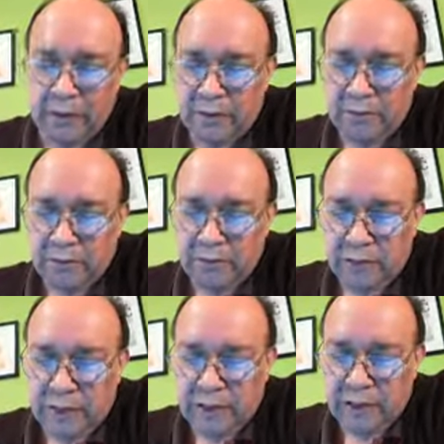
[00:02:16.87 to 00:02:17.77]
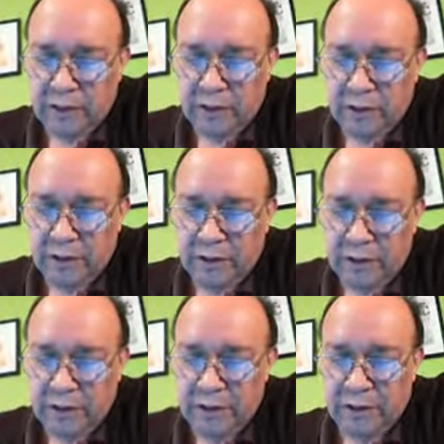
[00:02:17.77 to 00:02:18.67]
this one right here will
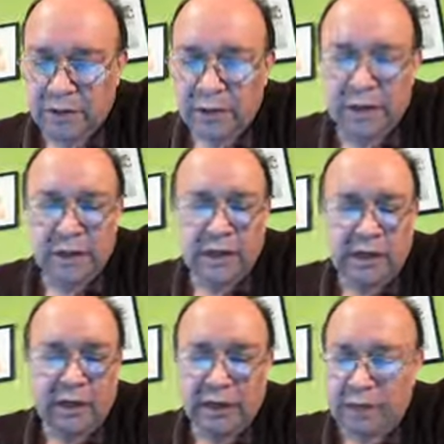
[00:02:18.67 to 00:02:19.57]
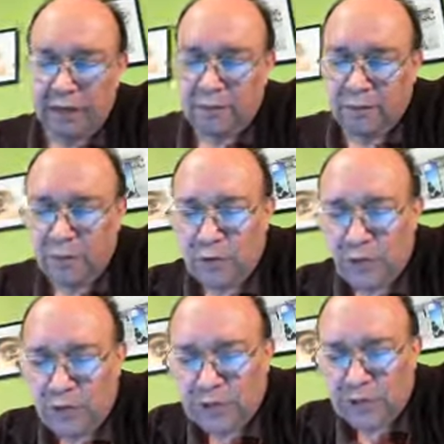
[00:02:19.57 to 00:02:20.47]
be
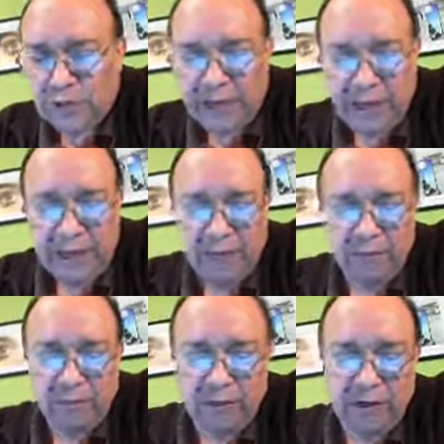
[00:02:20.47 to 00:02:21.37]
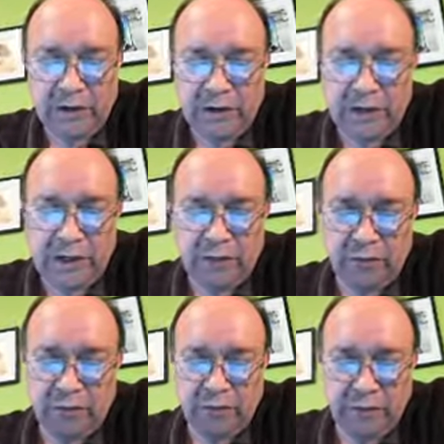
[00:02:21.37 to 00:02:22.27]
force AF, one
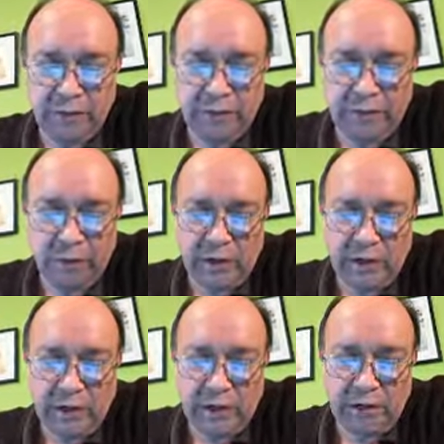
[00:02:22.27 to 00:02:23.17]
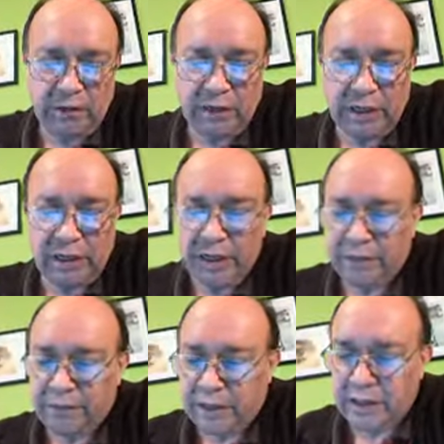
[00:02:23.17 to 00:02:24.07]
of our unknowns,
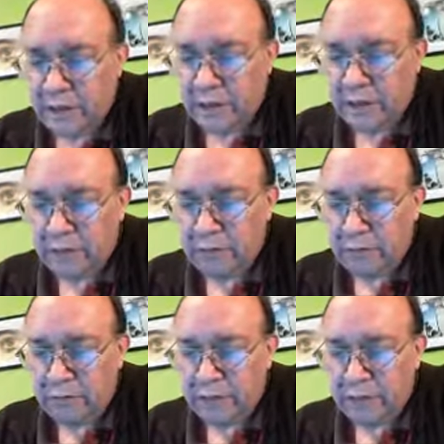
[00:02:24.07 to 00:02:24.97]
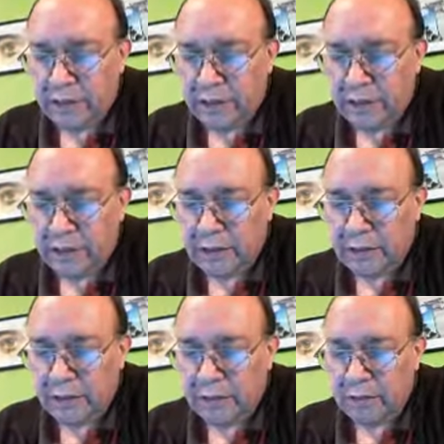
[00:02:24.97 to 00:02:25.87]
AF, and this one right here
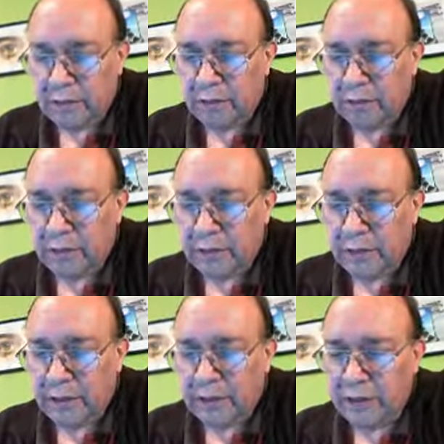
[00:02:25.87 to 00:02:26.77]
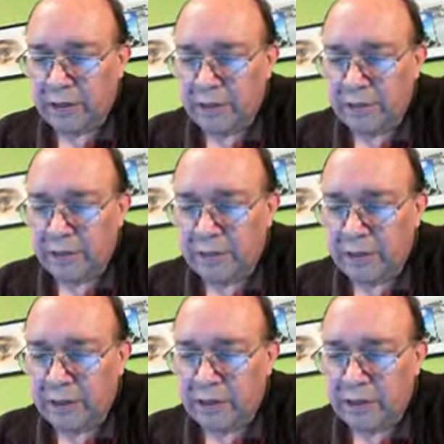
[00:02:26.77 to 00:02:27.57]
will be FEJ.